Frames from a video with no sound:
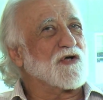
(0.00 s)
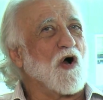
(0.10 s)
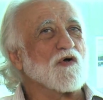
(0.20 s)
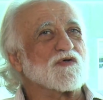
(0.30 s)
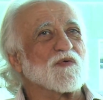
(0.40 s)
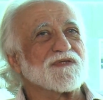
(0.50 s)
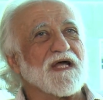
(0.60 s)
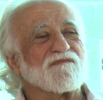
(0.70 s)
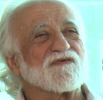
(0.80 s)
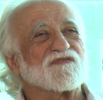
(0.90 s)
coach would
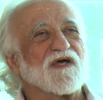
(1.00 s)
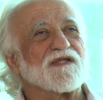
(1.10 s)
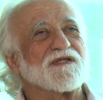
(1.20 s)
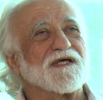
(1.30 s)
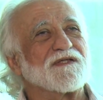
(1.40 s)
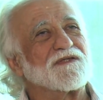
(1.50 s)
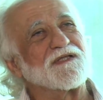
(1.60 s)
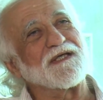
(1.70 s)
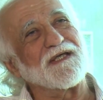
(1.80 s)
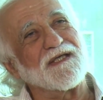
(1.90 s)
never send in
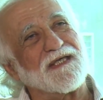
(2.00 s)
the